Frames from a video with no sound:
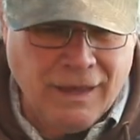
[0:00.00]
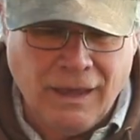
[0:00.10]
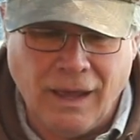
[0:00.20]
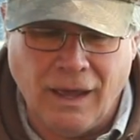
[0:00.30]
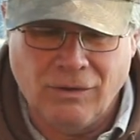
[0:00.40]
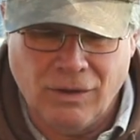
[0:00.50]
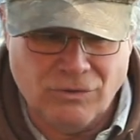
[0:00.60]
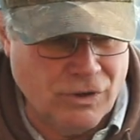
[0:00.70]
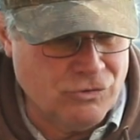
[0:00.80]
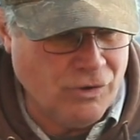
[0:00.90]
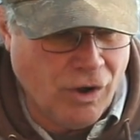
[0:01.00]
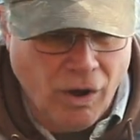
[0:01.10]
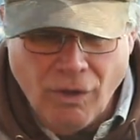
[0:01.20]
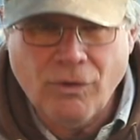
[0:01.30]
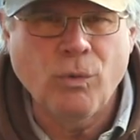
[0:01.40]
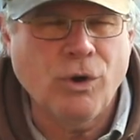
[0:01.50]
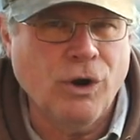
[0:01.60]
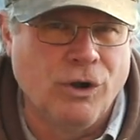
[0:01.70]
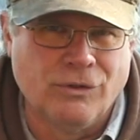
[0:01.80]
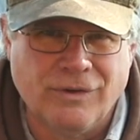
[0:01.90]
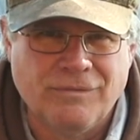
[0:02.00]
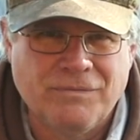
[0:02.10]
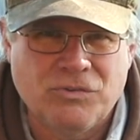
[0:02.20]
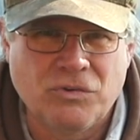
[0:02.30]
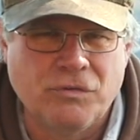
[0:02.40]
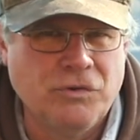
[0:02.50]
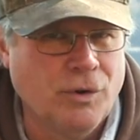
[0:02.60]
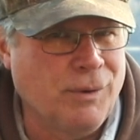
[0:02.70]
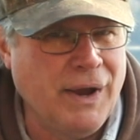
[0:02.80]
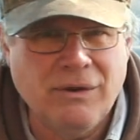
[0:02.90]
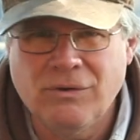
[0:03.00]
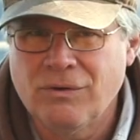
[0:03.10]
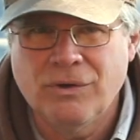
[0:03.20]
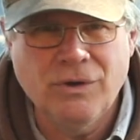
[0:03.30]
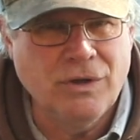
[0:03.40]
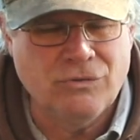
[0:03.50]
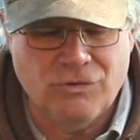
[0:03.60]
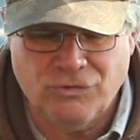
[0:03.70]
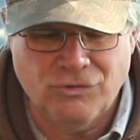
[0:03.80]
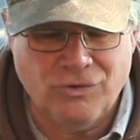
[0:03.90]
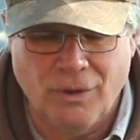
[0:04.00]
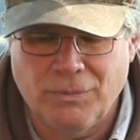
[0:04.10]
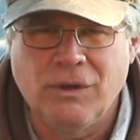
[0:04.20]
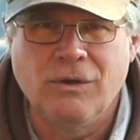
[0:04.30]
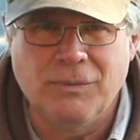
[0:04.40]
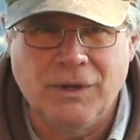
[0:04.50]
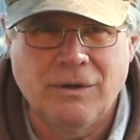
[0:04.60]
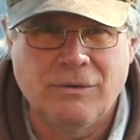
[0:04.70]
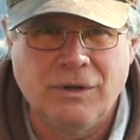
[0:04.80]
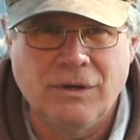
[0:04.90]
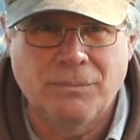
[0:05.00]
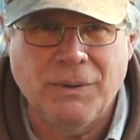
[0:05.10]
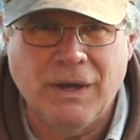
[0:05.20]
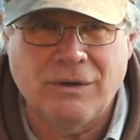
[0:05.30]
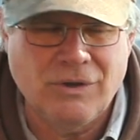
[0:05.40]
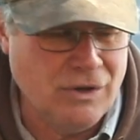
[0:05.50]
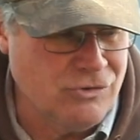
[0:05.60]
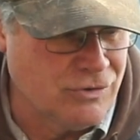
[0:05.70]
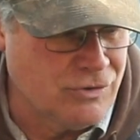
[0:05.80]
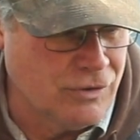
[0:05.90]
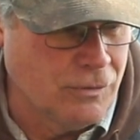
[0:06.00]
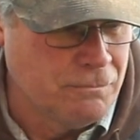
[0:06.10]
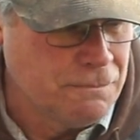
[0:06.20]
and it does all the world. So if you're brand new to hoods, this is something you need to pay attention to.